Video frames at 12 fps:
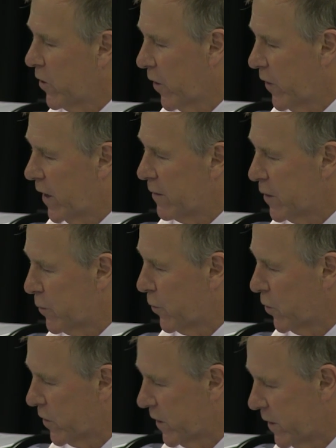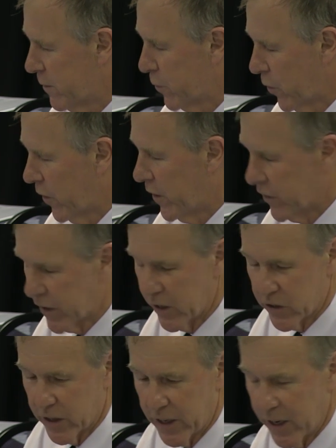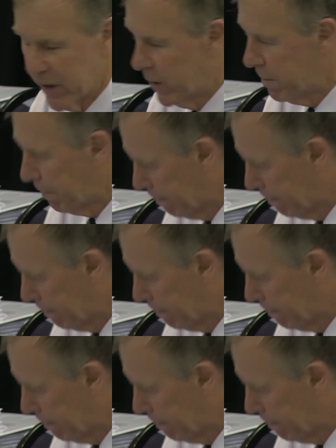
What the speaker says: not relevant for the discussion here, though.